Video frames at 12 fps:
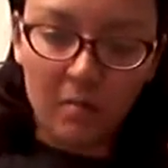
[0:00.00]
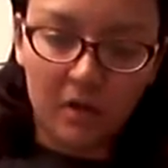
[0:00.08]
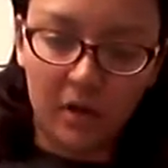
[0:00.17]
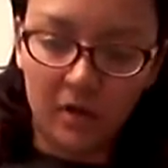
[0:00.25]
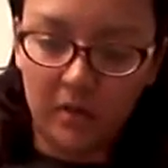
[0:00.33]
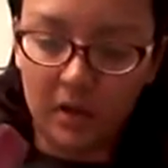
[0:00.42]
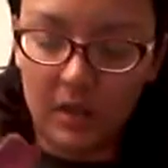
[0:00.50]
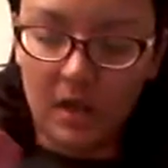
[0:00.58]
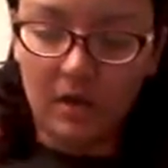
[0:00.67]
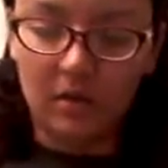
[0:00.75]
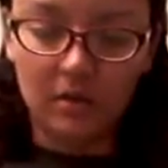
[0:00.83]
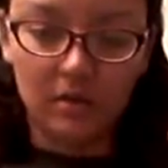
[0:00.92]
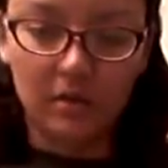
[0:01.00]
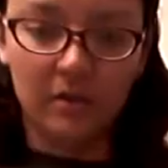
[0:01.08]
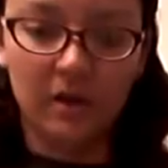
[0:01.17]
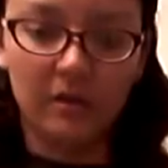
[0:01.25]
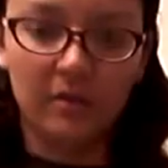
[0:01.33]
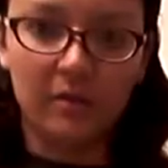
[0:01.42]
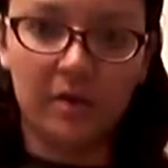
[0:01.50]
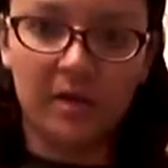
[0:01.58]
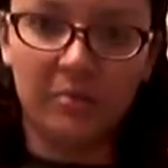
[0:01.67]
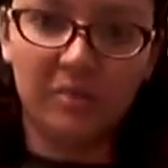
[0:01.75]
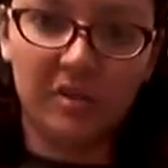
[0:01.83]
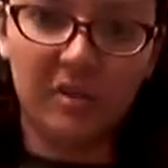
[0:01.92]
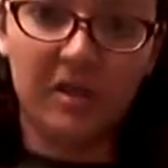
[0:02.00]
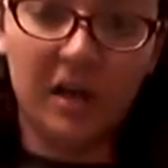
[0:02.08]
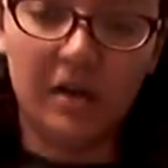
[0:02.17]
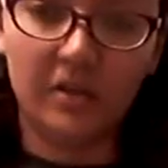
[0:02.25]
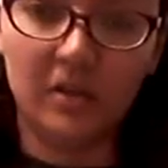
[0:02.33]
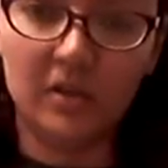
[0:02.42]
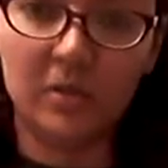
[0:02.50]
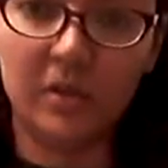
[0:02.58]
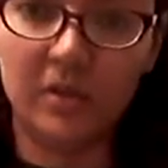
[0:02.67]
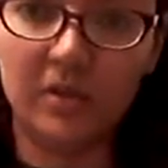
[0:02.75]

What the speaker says: But anyway, yeah. And I've already pre-styled this wig.